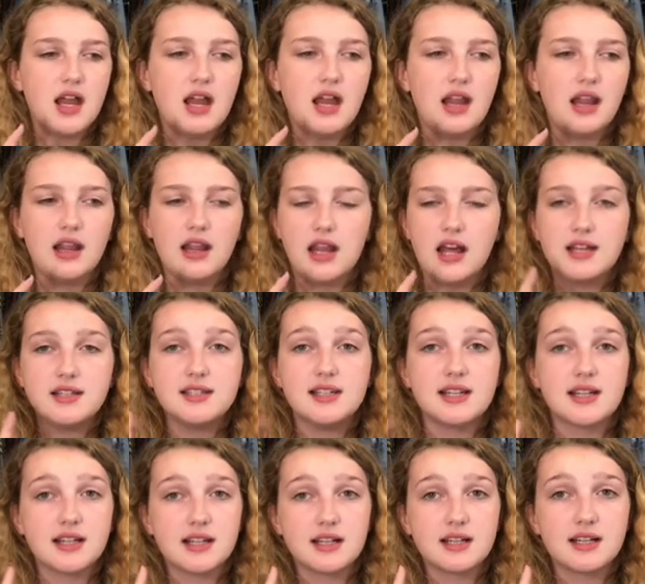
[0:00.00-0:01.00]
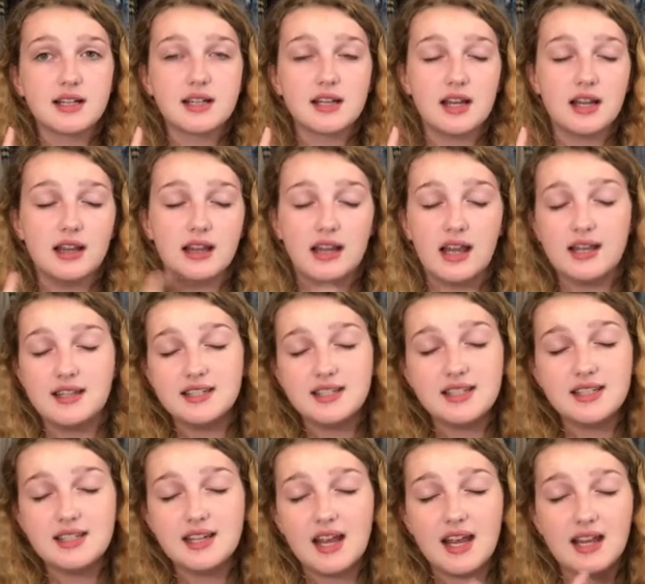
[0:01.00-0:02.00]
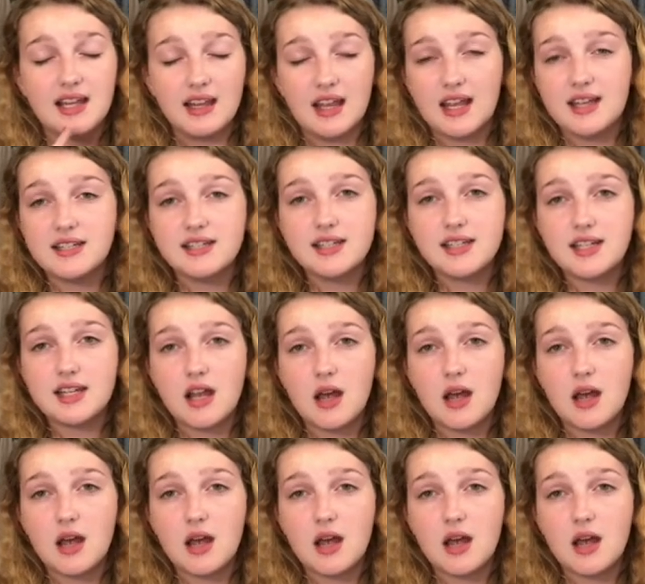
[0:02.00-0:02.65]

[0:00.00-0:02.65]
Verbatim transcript: London London and London